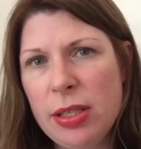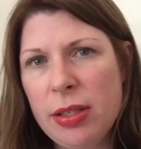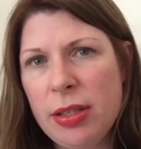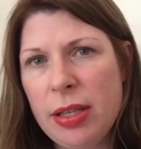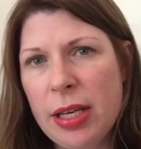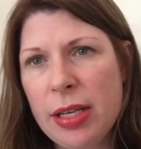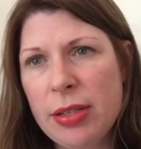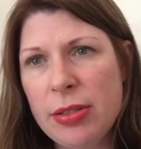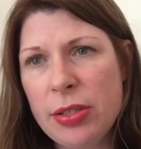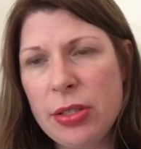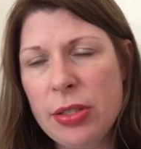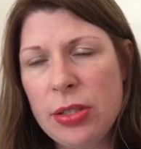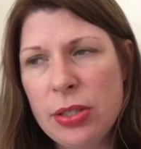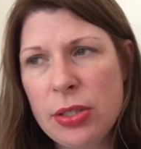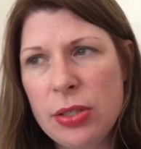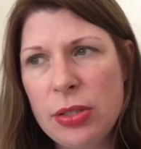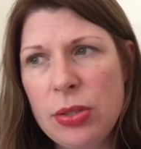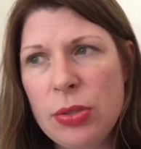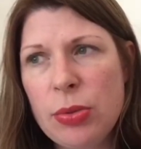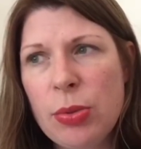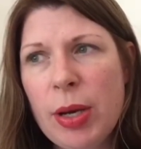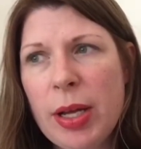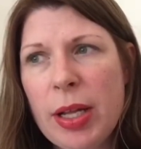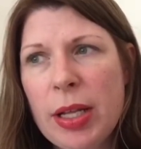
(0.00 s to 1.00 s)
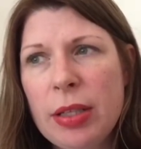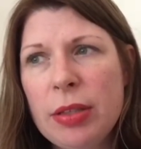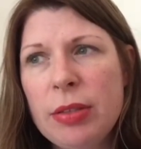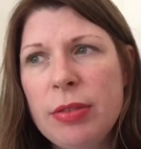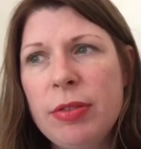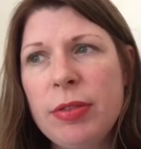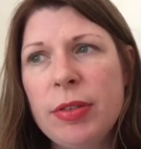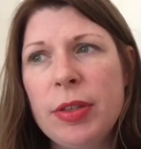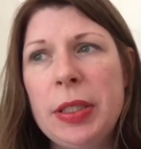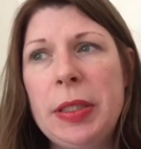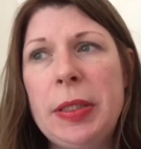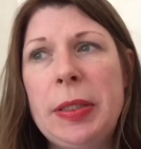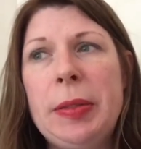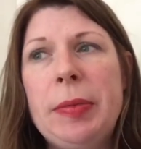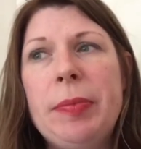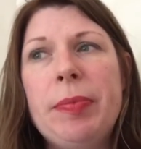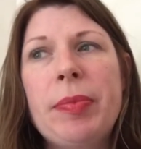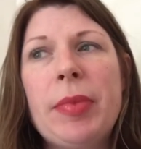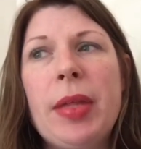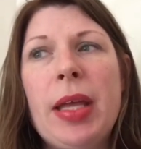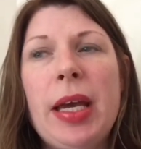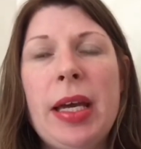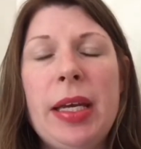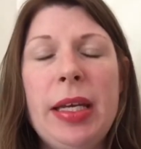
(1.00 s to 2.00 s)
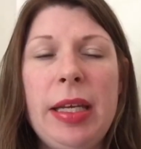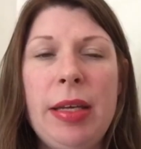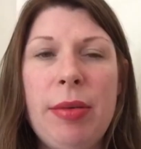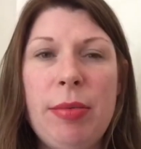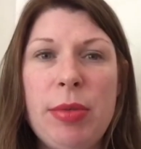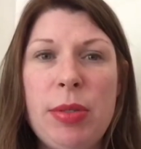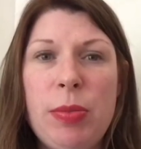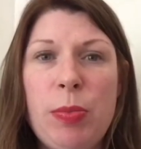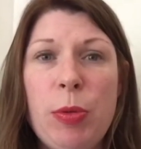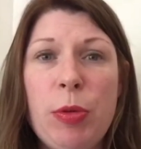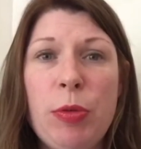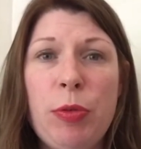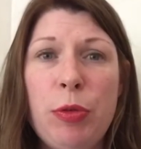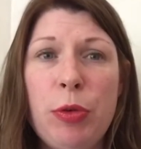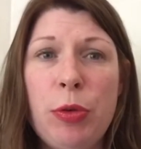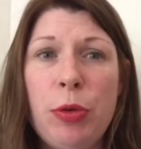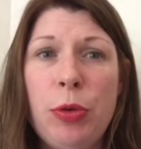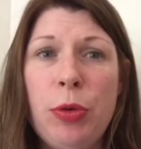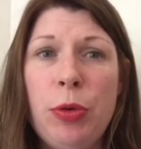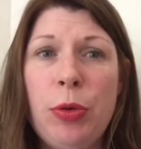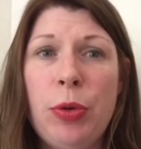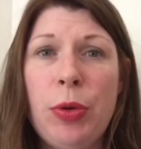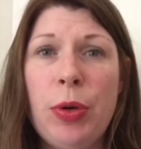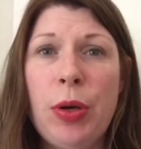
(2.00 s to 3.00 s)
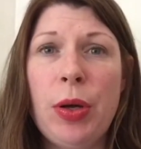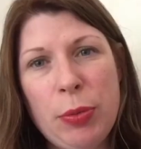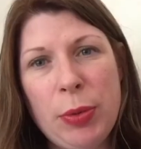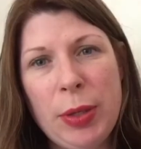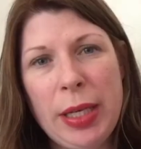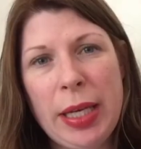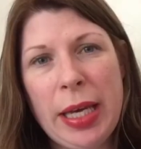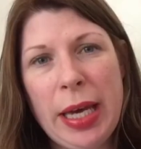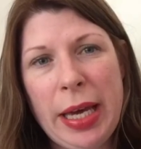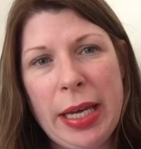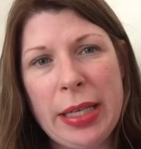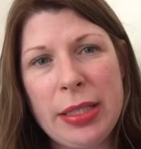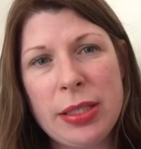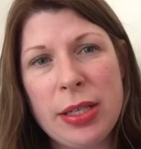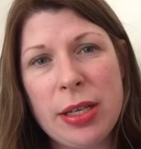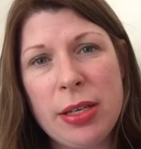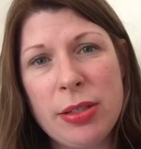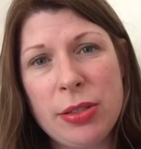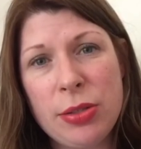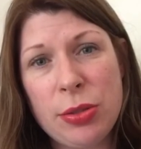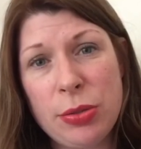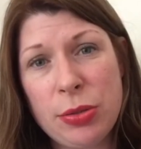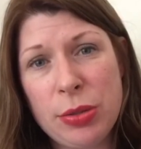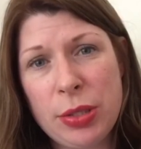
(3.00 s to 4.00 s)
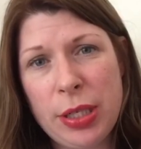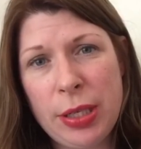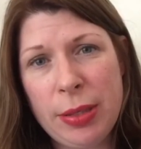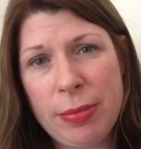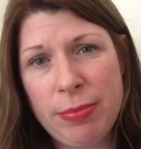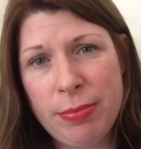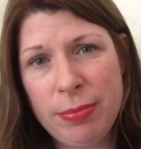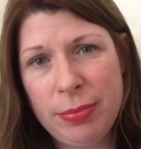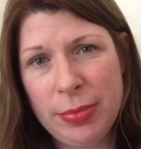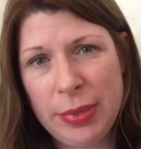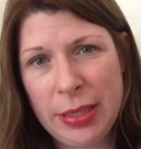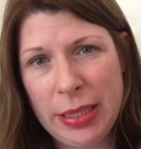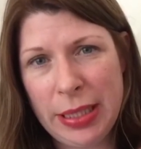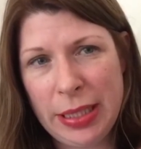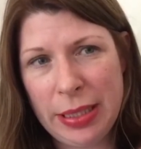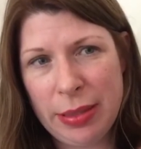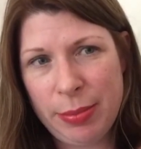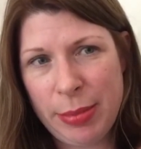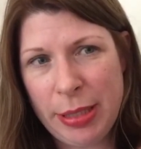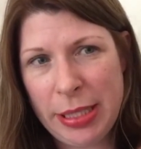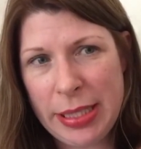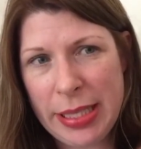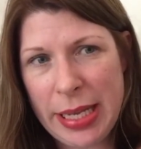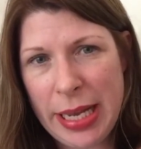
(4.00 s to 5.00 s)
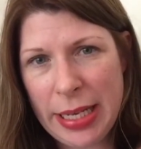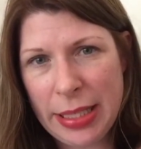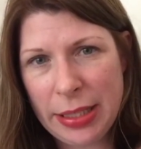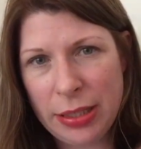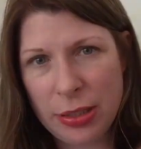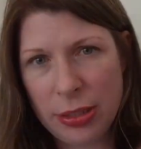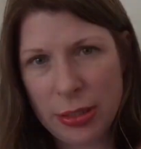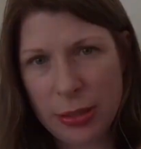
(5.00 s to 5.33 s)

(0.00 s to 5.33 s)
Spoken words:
2012, and it was before we had our daughter, little Miss H.